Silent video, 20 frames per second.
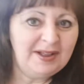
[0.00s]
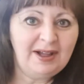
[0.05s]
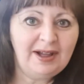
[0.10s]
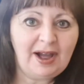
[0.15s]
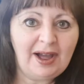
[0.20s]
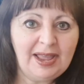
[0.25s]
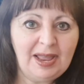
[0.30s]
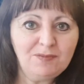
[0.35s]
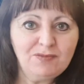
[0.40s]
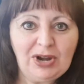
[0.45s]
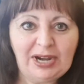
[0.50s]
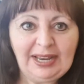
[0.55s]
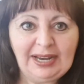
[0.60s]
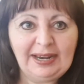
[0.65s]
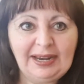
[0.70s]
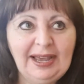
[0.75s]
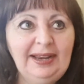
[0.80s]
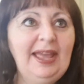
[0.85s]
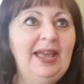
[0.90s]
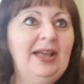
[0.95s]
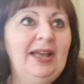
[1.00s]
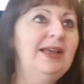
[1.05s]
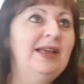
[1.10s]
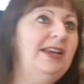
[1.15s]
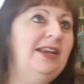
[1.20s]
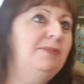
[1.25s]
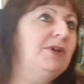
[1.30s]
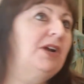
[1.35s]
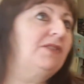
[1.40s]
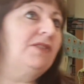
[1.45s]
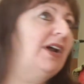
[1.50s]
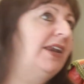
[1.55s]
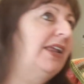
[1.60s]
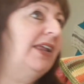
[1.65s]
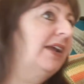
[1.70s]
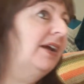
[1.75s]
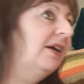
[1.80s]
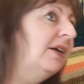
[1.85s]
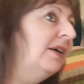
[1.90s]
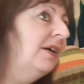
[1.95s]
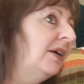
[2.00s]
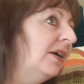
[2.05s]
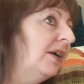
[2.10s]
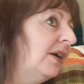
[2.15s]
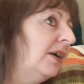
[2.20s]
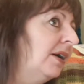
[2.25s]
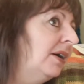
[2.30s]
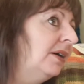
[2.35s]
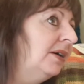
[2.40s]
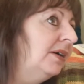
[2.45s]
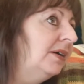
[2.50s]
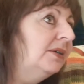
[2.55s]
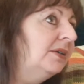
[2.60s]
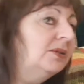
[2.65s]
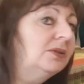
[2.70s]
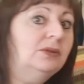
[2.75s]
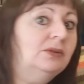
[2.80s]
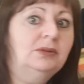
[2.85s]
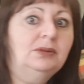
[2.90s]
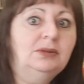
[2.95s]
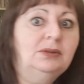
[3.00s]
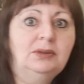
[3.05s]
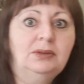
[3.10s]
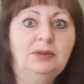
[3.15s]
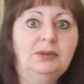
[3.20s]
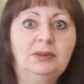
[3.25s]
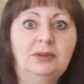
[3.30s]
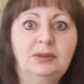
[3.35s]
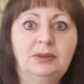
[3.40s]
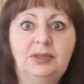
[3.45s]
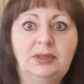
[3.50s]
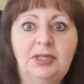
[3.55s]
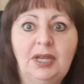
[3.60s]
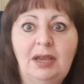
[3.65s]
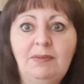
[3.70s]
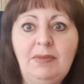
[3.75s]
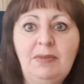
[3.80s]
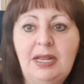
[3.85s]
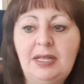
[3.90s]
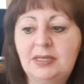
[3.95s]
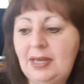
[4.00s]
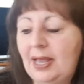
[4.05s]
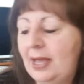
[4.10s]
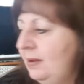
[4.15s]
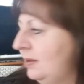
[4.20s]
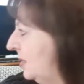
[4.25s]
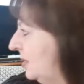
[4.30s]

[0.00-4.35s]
am running late. How late am I running? Oh, 10 minutes late. Is